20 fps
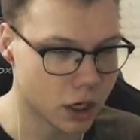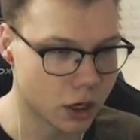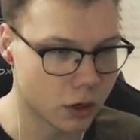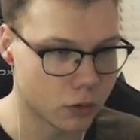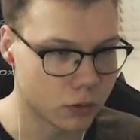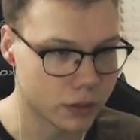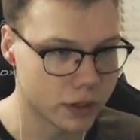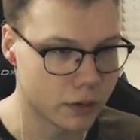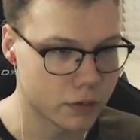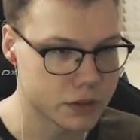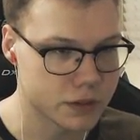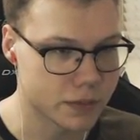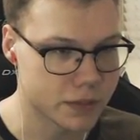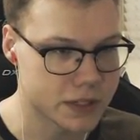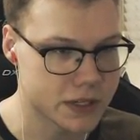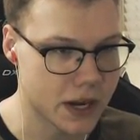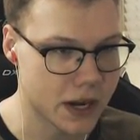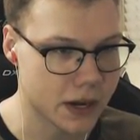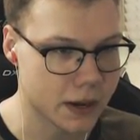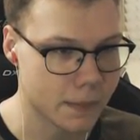uh oh, that was a
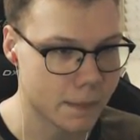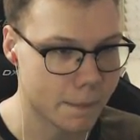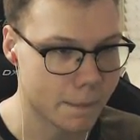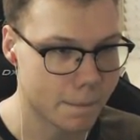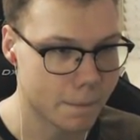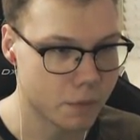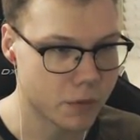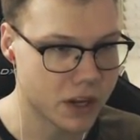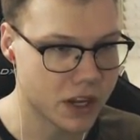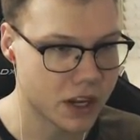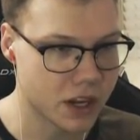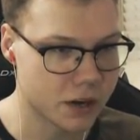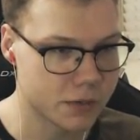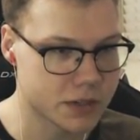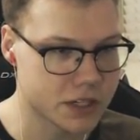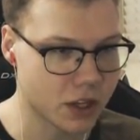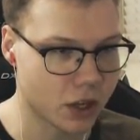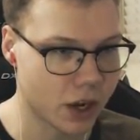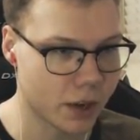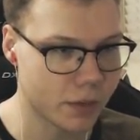oh. mistake. We can get him
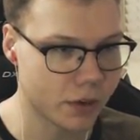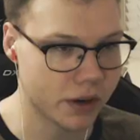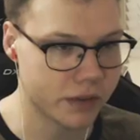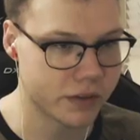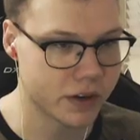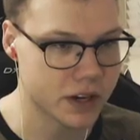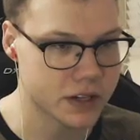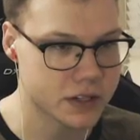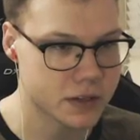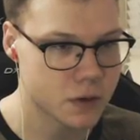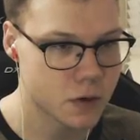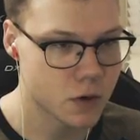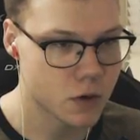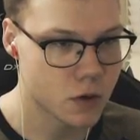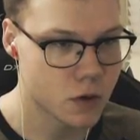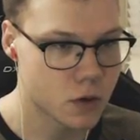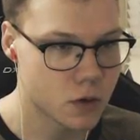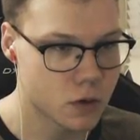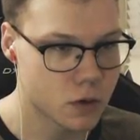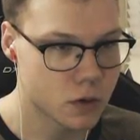uh-huh. still. I believe in us.
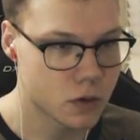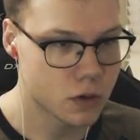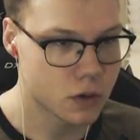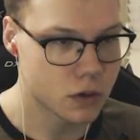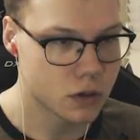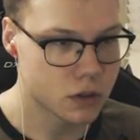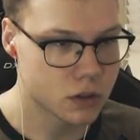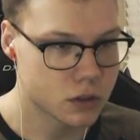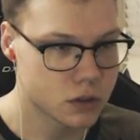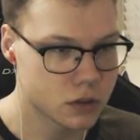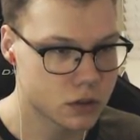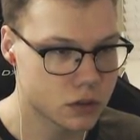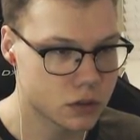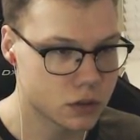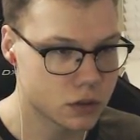Dude, I don't